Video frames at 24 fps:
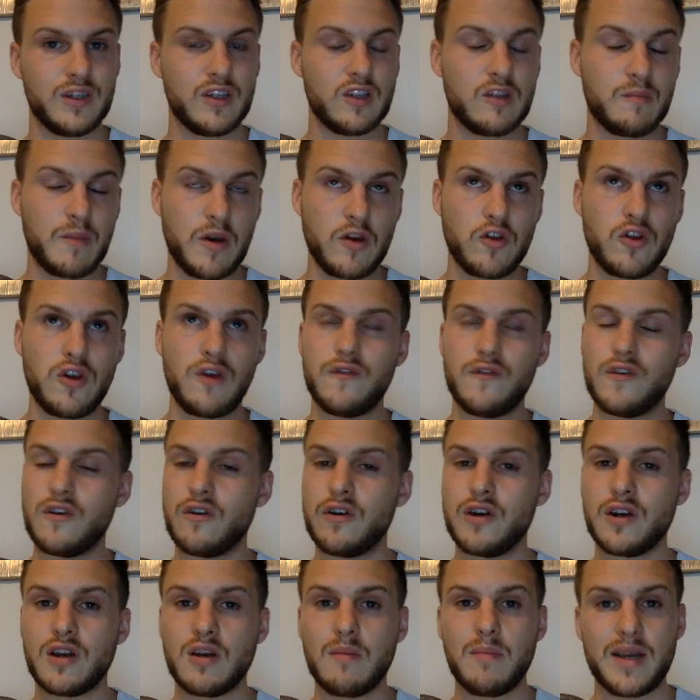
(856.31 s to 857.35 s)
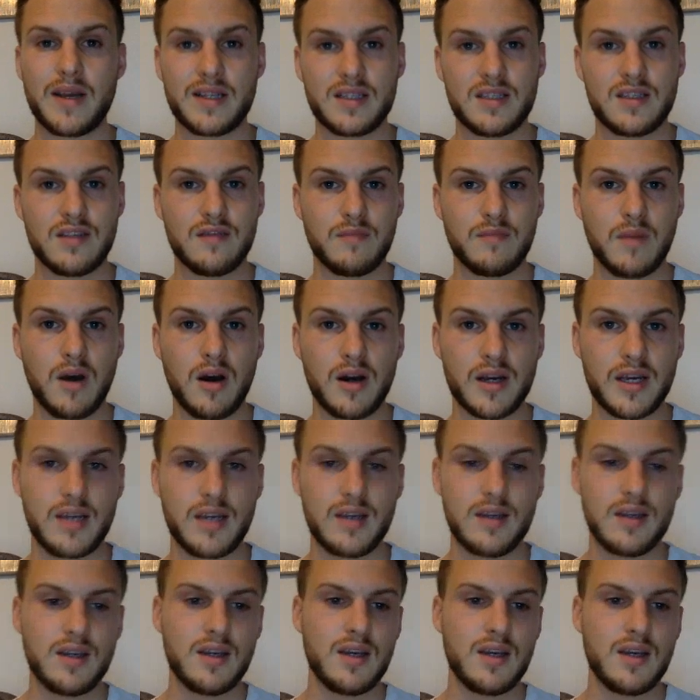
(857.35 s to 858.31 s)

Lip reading: especially if you're in a competitive market.